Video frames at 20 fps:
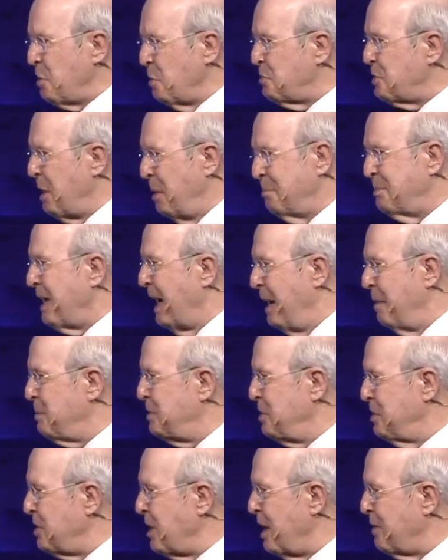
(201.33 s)
so
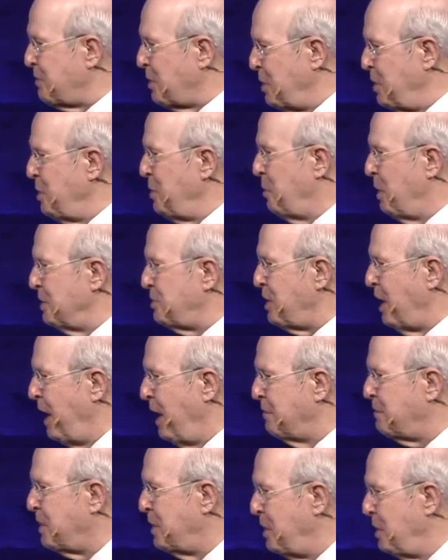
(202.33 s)
sometimes you just have to do what you
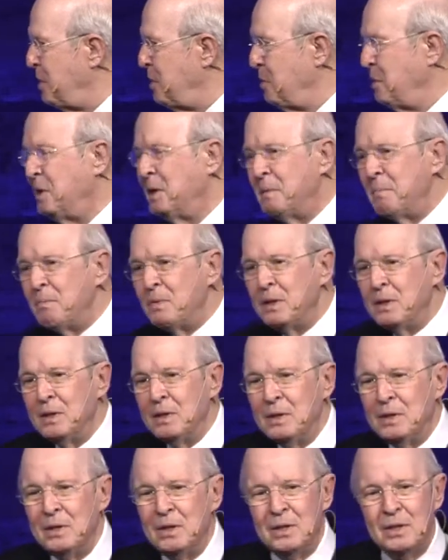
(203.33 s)
have to do.
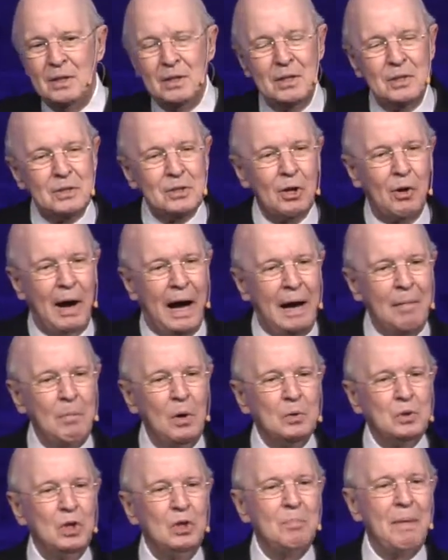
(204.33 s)
So I'm
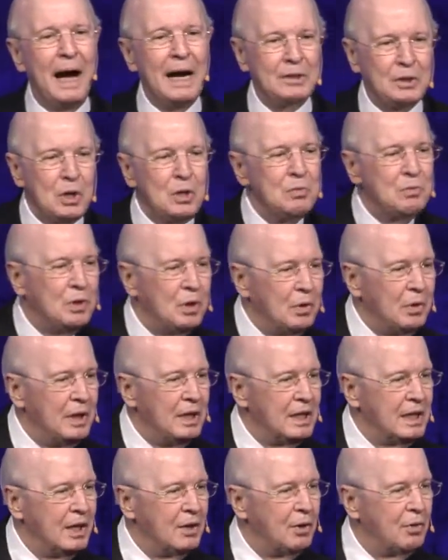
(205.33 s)
going to do my
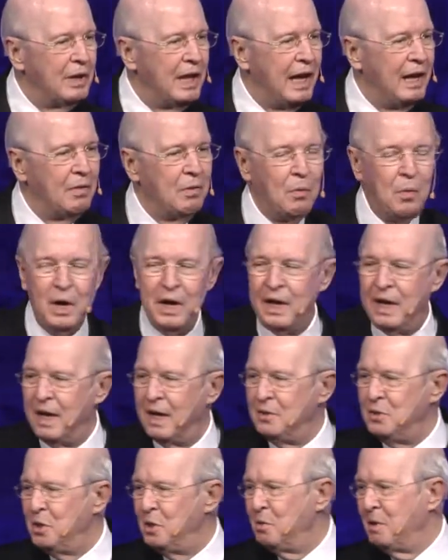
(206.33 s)
cuckooing and get on out of the
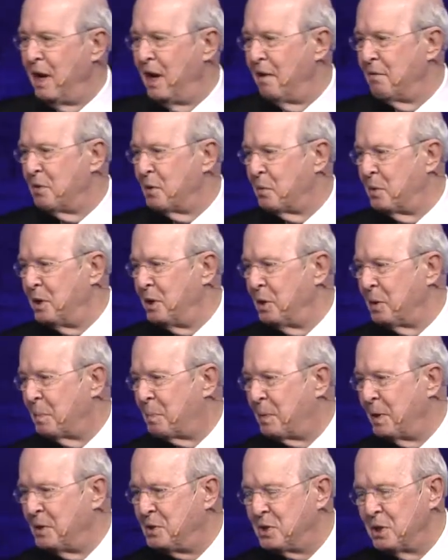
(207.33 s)
way, and you can have the real
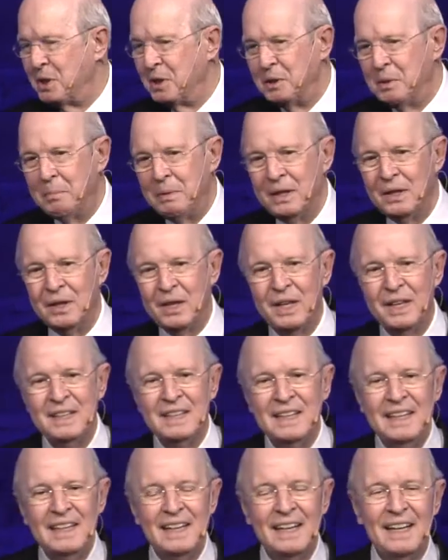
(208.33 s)
preacher in the building
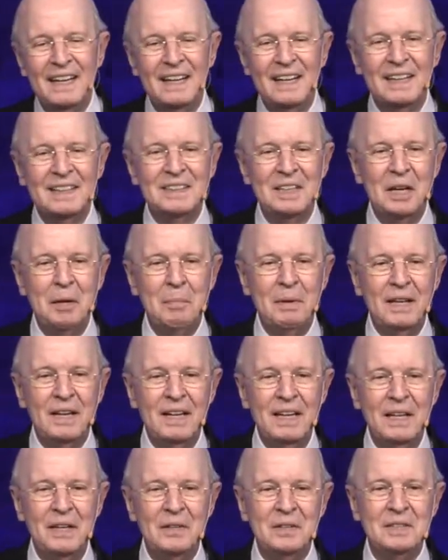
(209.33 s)
uh, come at
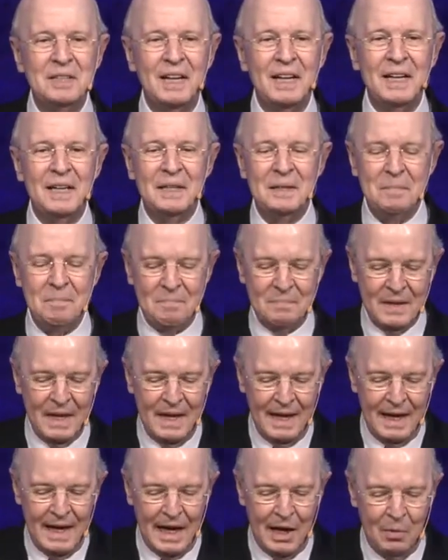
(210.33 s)
a later time.
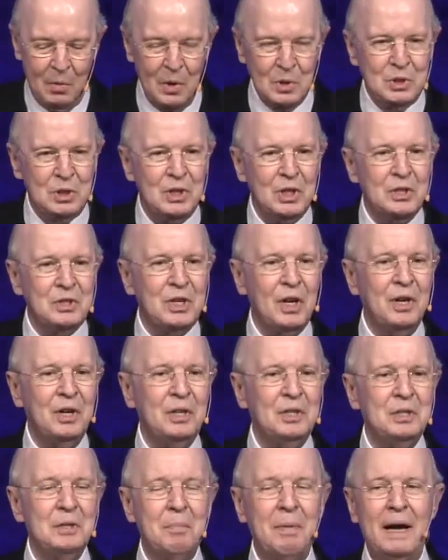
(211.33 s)
I want you to
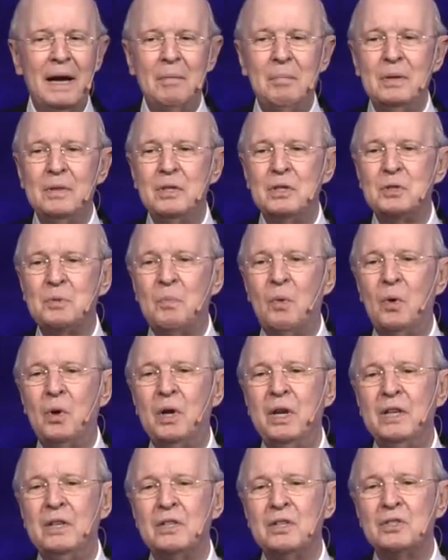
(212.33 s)
turn in your Bible this
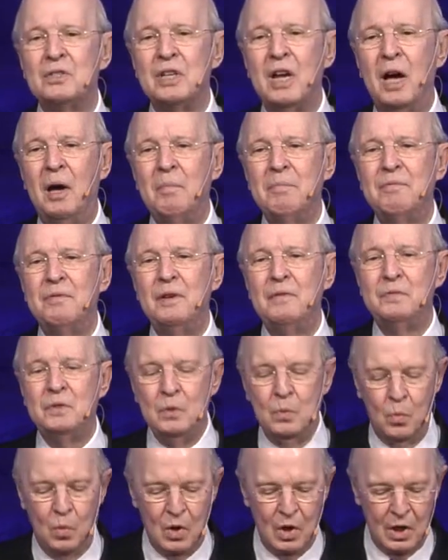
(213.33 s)
morning to Psalm
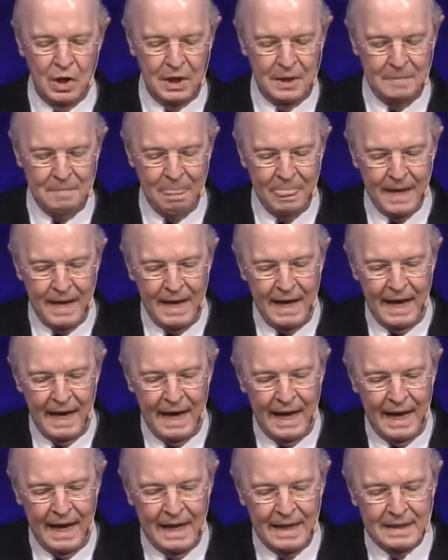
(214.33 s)
51,
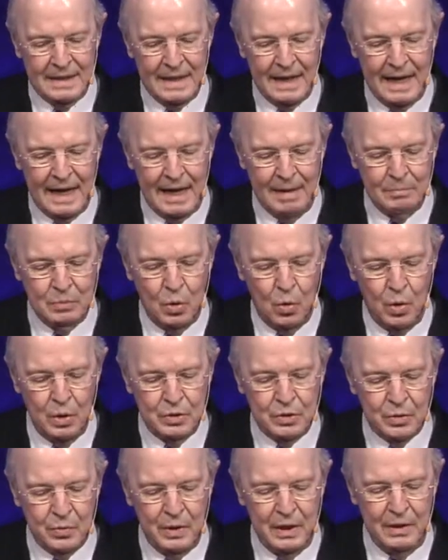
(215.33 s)
and uh, I'm
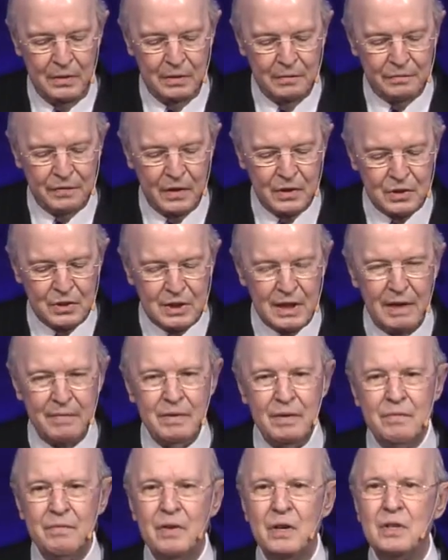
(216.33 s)
going to read the first
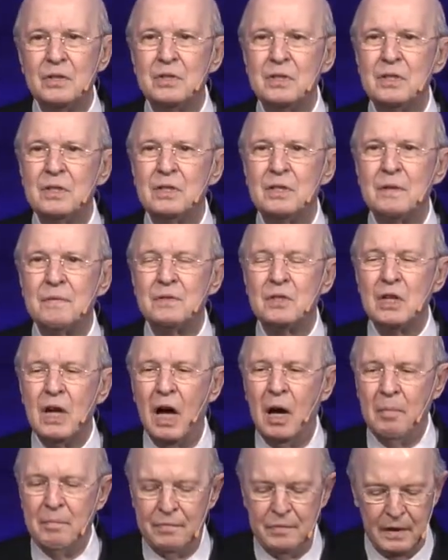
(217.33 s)
seven verses of
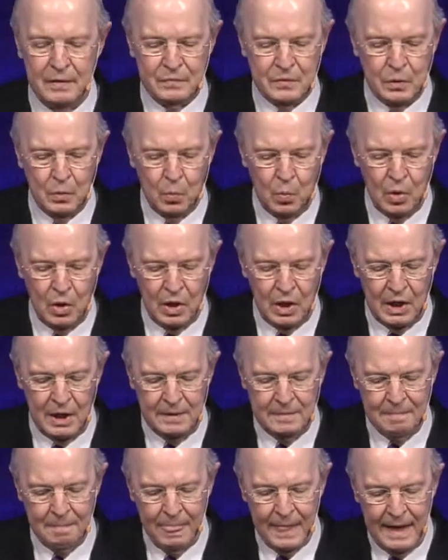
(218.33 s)
Psalm
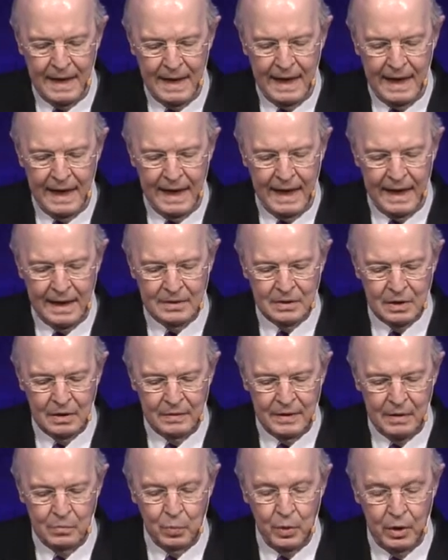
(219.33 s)
51. And
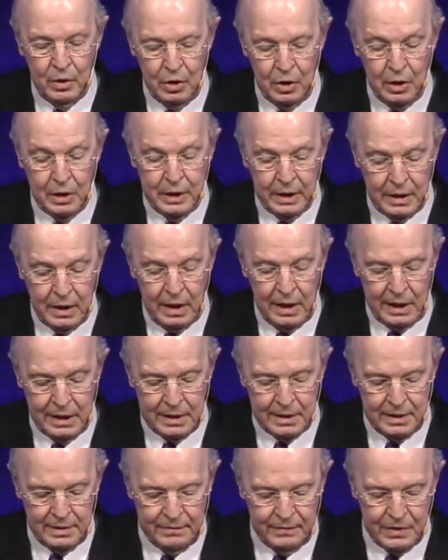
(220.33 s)
uh, then we'll look at a
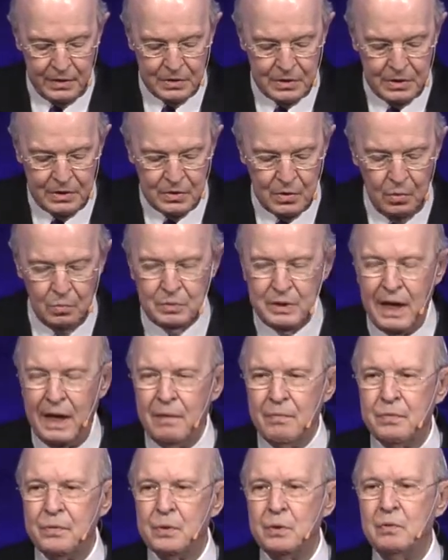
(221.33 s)
lot of the verses on
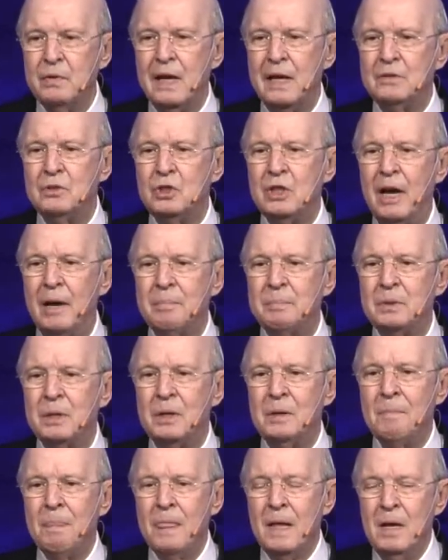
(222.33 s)
down through that
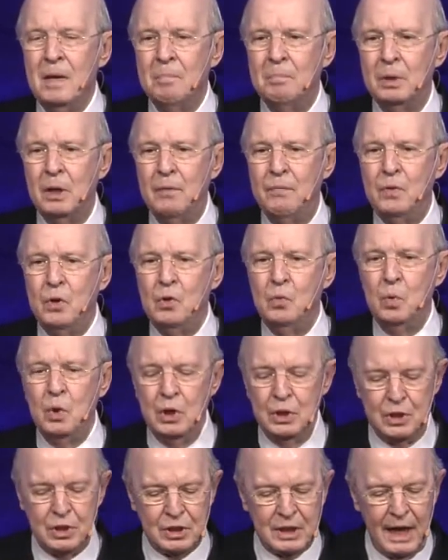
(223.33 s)
chapter. But if you
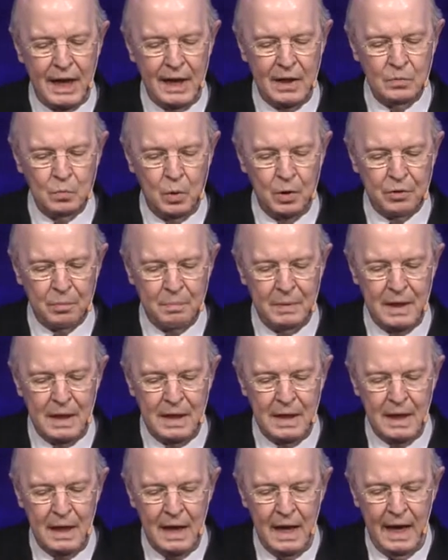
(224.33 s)
would stand with
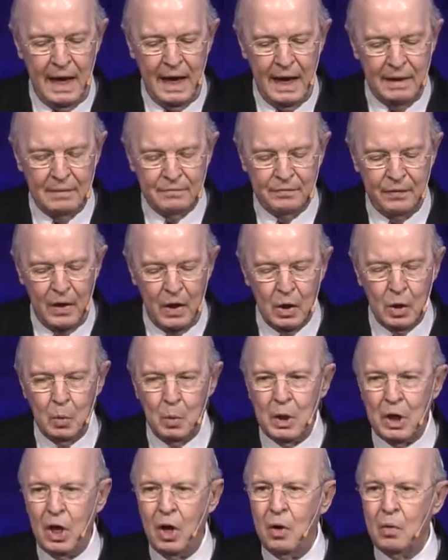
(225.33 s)
me and
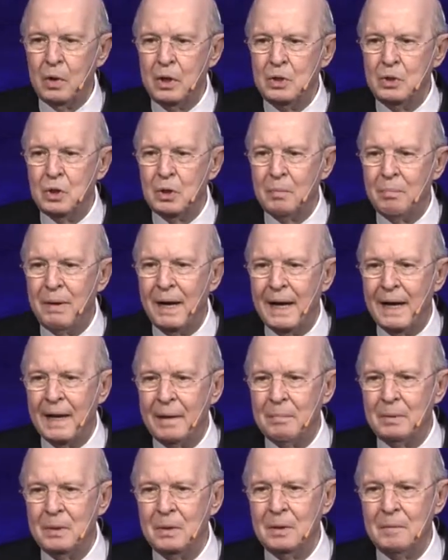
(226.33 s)
follow along in your
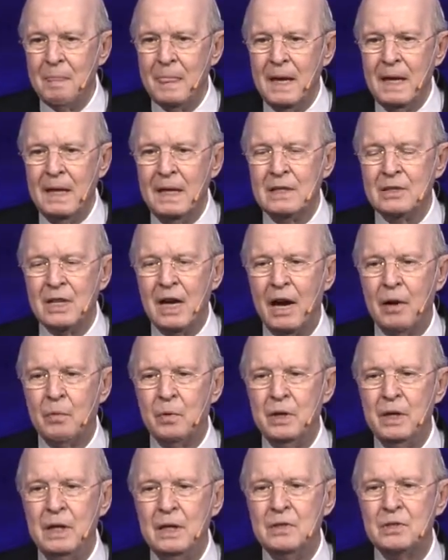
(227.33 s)
Bible as I
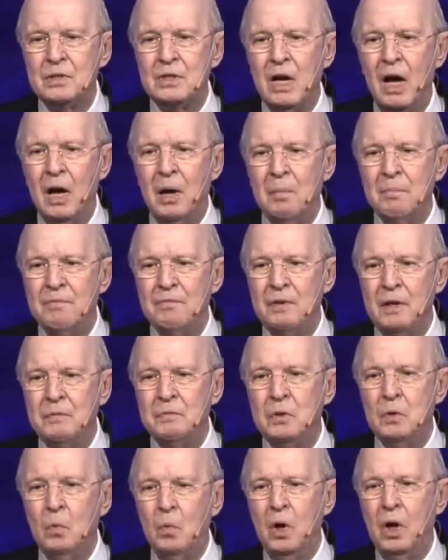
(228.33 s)
read Psalm
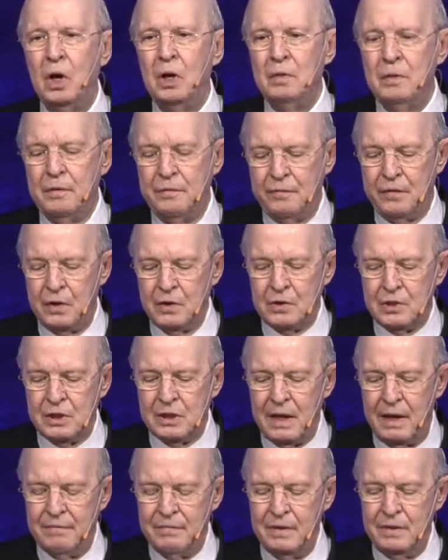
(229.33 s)
51, the first
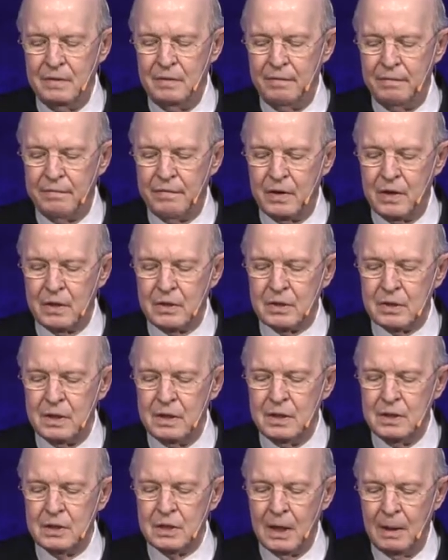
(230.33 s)
seven
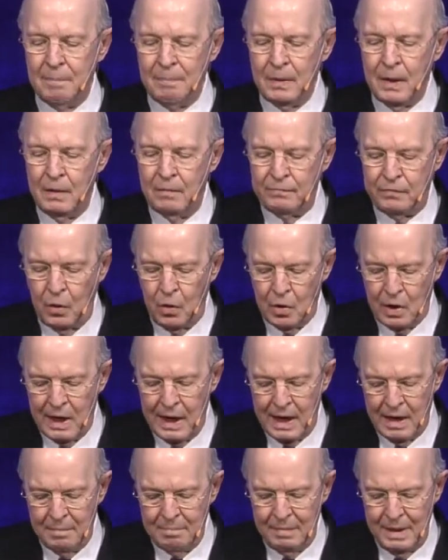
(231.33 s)
verses for
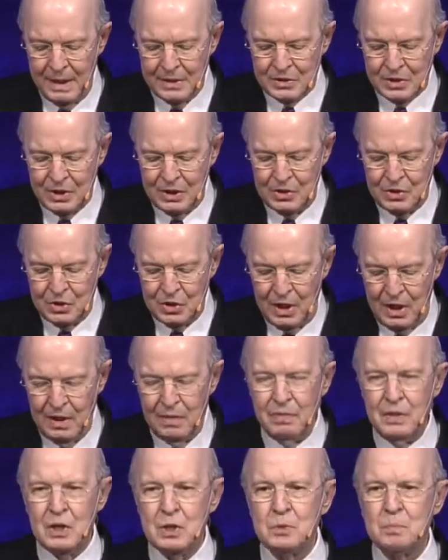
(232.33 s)
our message
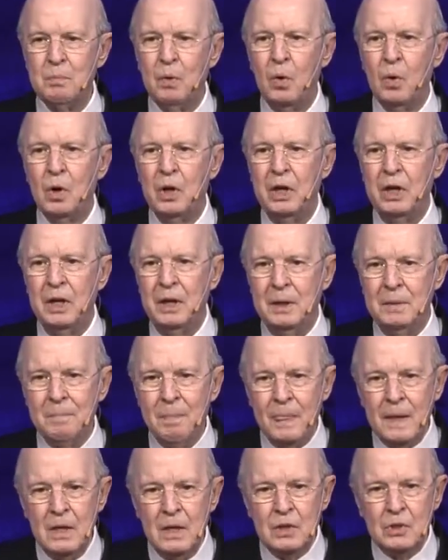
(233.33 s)
this morning.
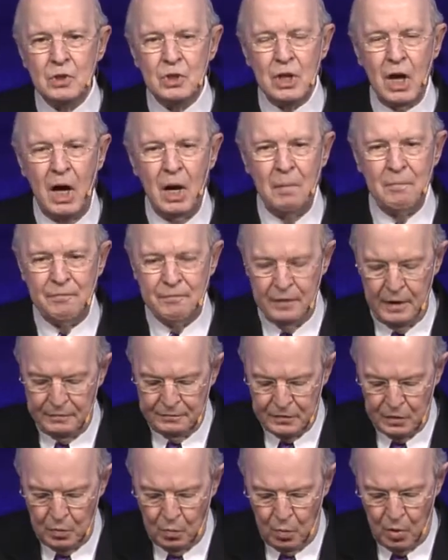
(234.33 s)
Psalm
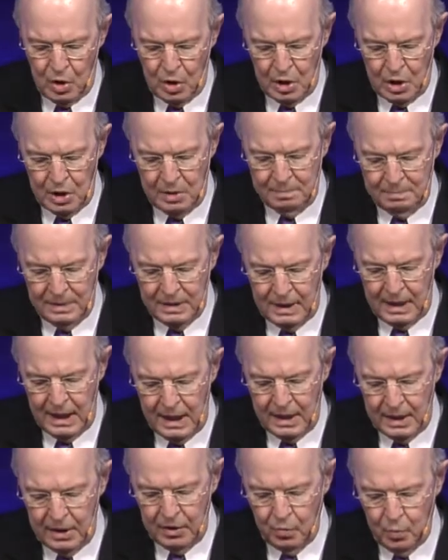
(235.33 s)
51,
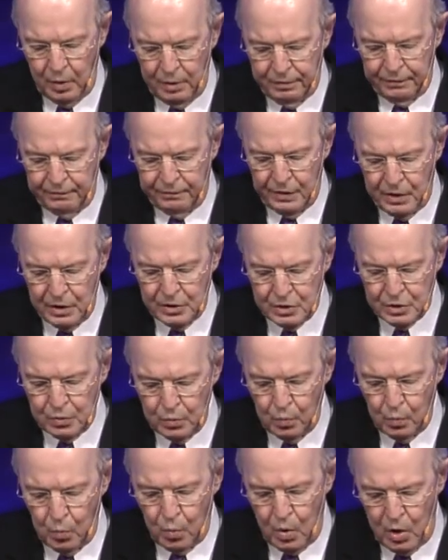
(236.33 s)
beginning with verse
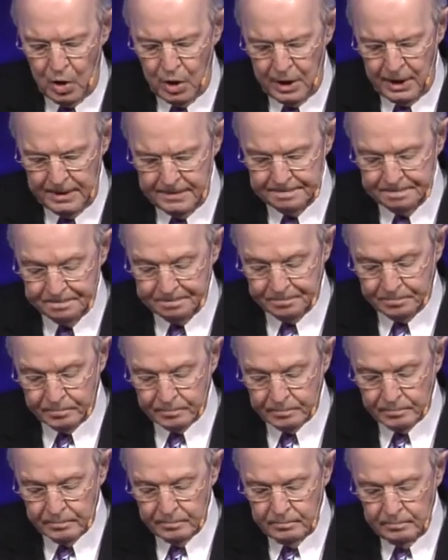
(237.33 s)
1.
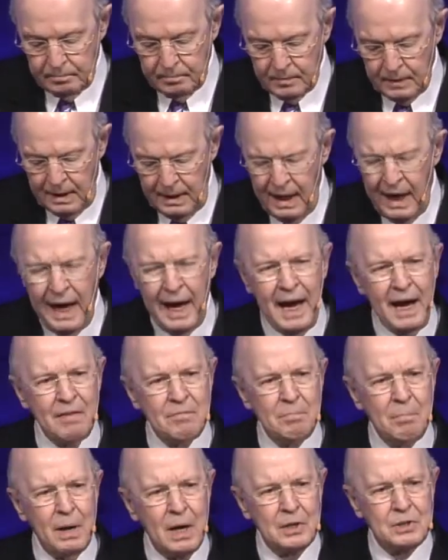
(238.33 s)

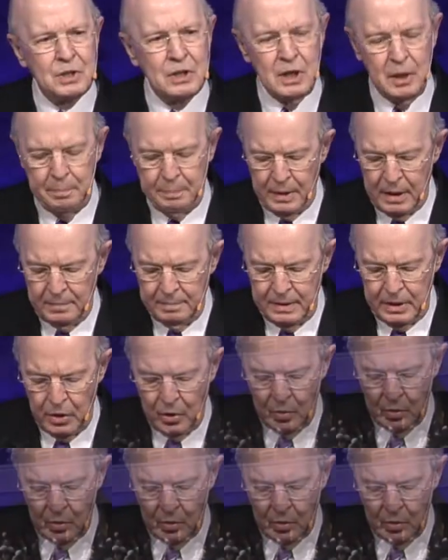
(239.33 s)
Have mercy upon me,